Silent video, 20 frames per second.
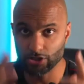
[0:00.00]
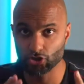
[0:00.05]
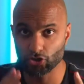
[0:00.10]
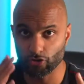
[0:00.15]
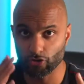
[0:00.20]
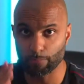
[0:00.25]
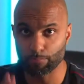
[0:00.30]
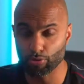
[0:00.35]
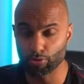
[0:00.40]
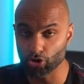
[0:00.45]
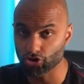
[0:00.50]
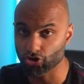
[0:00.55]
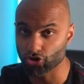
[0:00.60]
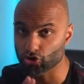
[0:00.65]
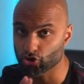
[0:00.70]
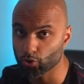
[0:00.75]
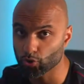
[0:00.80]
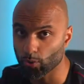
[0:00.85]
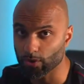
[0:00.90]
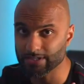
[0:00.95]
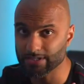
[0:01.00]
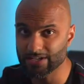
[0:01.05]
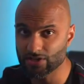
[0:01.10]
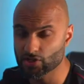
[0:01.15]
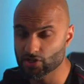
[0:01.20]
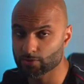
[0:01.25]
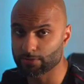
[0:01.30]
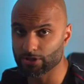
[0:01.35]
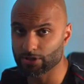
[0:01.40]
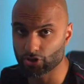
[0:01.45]
in your approach and do what needs
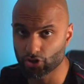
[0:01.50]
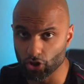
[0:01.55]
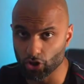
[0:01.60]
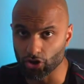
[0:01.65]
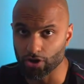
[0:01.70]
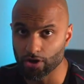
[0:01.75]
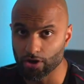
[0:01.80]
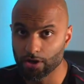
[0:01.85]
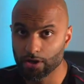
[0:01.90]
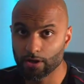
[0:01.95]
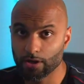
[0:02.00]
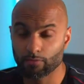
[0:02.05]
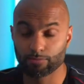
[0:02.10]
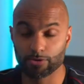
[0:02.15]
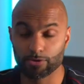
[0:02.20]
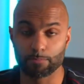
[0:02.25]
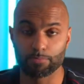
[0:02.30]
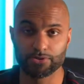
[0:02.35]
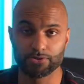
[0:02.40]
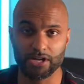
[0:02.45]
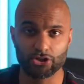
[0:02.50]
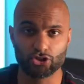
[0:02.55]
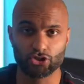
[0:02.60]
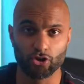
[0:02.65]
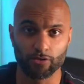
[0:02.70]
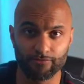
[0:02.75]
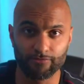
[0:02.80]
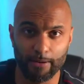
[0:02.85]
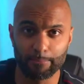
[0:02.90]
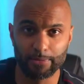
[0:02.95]
to be done to protect
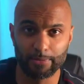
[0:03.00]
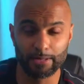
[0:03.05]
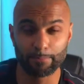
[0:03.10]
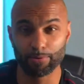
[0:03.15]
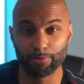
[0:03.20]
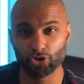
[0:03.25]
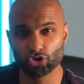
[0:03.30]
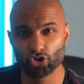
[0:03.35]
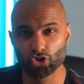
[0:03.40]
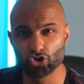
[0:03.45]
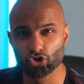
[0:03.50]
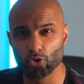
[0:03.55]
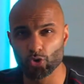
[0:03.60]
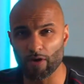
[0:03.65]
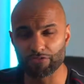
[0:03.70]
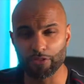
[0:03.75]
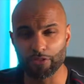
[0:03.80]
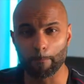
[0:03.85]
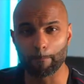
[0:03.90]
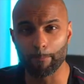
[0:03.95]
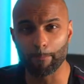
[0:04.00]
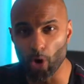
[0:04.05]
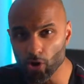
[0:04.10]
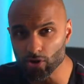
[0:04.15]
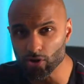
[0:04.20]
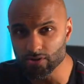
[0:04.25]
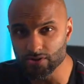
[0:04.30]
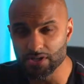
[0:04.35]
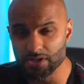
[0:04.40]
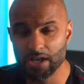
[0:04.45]
your family? But should you have the
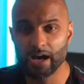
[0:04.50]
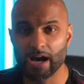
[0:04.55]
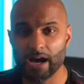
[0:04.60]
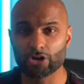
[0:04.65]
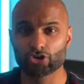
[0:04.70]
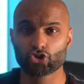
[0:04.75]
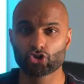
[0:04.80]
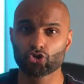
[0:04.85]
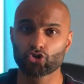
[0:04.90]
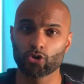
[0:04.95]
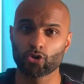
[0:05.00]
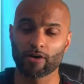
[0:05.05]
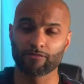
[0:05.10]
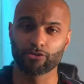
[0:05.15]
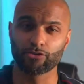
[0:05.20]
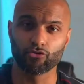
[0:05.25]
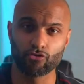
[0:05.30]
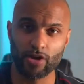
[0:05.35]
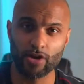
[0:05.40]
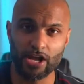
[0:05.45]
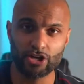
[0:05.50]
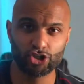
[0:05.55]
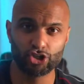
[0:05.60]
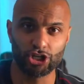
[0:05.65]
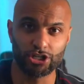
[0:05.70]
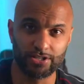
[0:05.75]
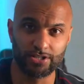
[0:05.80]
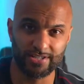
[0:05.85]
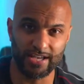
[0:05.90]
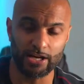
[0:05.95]
balls and should you have the rage
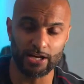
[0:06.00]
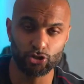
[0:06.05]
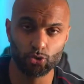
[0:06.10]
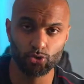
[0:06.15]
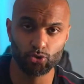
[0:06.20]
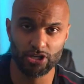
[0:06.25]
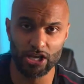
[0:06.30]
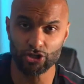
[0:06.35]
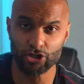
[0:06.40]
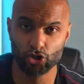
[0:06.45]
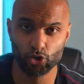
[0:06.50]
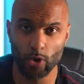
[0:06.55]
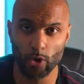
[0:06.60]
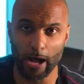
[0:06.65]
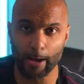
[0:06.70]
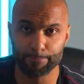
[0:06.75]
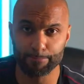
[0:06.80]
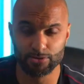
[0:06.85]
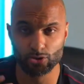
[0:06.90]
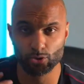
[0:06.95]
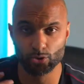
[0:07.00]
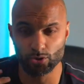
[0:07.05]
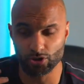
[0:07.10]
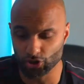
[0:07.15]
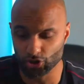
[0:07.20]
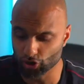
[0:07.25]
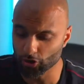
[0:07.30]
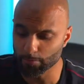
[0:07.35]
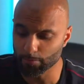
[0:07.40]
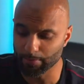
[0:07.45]
inside you? Yes, you absolutely
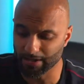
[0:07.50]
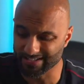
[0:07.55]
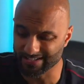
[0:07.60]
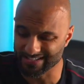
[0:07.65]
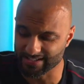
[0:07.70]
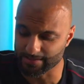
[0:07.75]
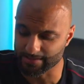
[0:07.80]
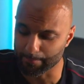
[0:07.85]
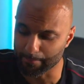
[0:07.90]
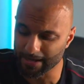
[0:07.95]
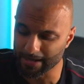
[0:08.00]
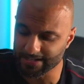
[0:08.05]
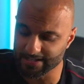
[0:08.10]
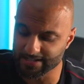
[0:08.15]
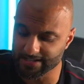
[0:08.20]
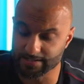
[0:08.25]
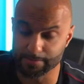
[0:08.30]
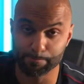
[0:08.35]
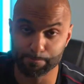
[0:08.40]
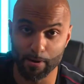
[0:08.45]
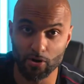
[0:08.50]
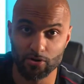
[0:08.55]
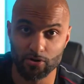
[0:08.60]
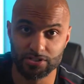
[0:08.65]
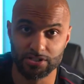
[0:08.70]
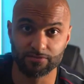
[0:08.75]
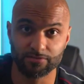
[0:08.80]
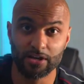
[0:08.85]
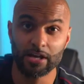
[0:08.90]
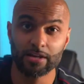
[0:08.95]
should, because as a man, it is
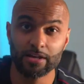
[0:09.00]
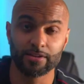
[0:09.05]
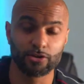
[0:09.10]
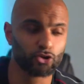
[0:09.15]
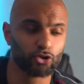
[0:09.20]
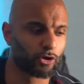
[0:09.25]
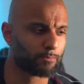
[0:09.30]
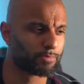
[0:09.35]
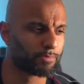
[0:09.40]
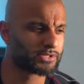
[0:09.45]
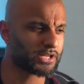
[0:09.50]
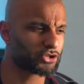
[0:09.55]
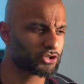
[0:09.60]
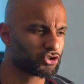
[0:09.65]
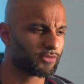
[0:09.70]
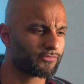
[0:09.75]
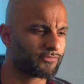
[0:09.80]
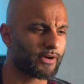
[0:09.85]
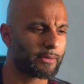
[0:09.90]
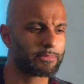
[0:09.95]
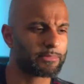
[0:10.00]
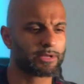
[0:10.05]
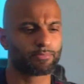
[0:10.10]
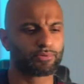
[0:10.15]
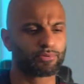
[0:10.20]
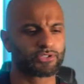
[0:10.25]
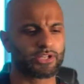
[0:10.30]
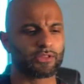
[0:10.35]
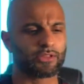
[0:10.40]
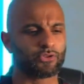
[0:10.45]
imperative that you can protect your family and
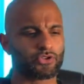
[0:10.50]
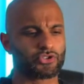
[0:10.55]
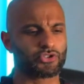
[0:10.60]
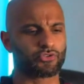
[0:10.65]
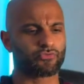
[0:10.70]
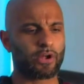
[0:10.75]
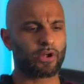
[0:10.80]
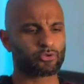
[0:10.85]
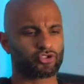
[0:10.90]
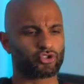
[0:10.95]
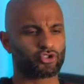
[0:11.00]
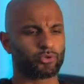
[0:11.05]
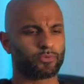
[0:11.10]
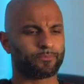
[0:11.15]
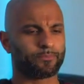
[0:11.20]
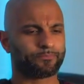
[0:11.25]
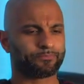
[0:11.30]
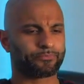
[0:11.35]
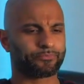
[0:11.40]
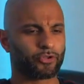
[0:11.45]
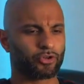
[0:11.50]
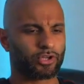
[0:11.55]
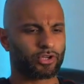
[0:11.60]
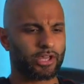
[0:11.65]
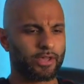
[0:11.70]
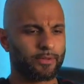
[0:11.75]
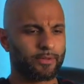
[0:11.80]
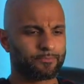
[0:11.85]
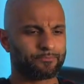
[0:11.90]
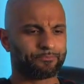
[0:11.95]
protect those around you.
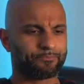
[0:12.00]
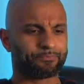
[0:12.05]
Okay.